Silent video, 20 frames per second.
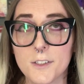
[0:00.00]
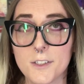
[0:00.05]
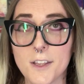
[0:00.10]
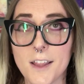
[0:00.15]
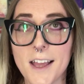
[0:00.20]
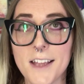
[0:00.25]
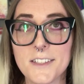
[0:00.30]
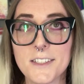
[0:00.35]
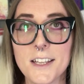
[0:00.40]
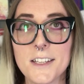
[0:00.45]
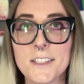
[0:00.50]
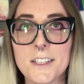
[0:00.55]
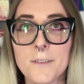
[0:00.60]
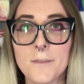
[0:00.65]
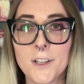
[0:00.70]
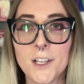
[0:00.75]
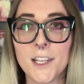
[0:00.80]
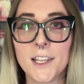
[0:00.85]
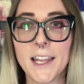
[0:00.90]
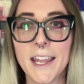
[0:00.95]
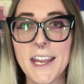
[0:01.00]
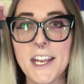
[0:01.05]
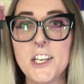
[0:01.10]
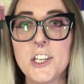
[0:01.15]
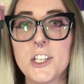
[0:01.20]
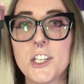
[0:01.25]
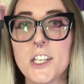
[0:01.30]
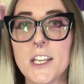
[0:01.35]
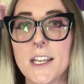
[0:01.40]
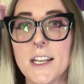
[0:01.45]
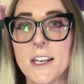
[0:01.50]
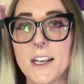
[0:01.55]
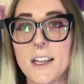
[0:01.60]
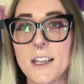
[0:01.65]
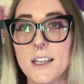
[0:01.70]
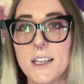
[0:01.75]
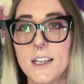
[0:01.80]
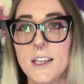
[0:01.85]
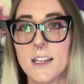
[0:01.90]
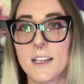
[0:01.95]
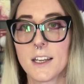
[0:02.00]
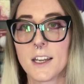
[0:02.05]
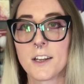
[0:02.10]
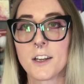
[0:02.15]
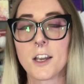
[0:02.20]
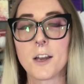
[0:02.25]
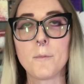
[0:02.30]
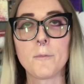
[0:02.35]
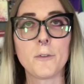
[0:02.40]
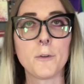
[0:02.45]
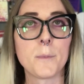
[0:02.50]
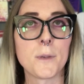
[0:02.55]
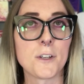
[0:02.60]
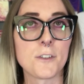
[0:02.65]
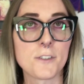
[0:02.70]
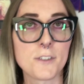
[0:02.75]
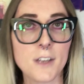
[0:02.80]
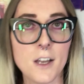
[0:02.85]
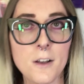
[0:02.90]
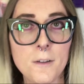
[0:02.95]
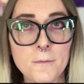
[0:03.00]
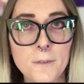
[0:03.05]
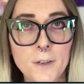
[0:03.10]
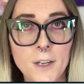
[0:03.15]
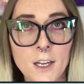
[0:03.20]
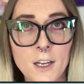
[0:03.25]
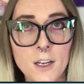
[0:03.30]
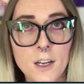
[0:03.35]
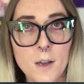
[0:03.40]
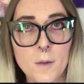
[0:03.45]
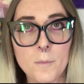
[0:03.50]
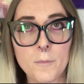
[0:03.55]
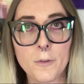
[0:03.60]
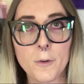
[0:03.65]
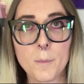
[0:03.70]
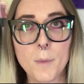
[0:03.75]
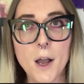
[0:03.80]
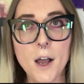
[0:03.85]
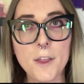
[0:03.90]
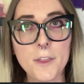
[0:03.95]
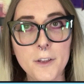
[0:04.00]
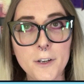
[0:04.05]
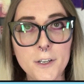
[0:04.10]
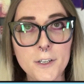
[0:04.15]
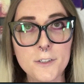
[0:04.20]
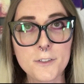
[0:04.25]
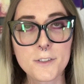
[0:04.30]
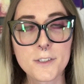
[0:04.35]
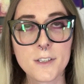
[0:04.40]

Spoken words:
that sense of elation can come from yourself, it can come from others,